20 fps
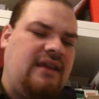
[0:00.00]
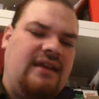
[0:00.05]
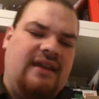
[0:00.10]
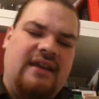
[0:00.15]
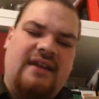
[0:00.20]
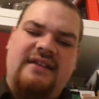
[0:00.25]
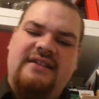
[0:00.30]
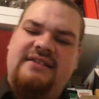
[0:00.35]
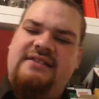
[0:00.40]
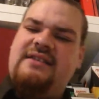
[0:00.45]

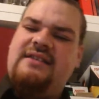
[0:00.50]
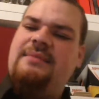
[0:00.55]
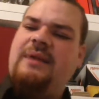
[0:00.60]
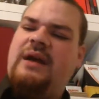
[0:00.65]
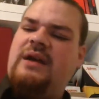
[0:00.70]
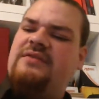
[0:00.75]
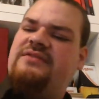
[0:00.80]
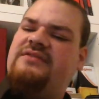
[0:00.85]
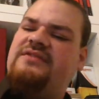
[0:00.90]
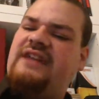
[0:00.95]
It is the amount
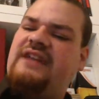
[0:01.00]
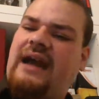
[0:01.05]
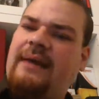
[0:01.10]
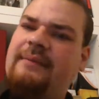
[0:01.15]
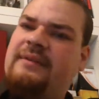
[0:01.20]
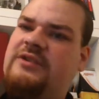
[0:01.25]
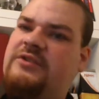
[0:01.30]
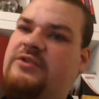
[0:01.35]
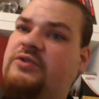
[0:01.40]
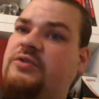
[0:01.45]
of
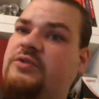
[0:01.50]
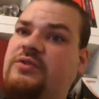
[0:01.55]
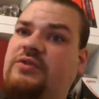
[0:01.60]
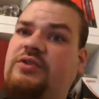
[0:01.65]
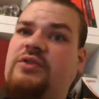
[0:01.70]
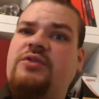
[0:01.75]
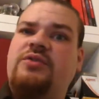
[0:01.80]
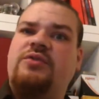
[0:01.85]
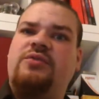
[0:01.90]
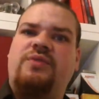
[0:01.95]
damage you
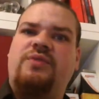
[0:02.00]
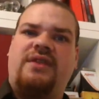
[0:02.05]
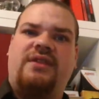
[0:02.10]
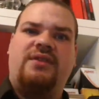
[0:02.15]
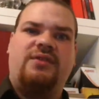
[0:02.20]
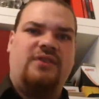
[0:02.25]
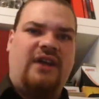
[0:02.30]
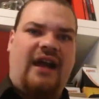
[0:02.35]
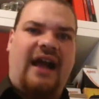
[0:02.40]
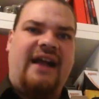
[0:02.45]
do with
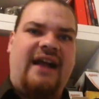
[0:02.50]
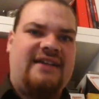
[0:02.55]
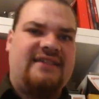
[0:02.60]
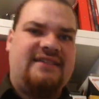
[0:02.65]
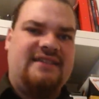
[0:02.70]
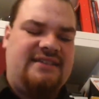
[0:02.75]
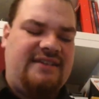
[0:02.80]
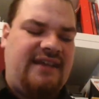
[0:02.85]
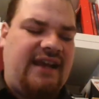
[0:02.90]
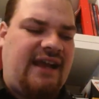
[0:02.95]
your axe
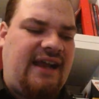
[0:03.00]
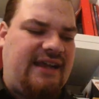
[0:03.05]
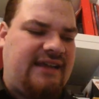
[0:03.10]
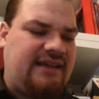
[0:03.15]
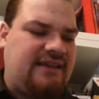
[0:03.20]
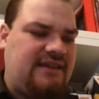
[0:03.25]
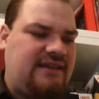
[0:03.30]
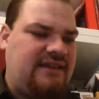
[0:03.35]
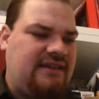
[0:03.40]
attack.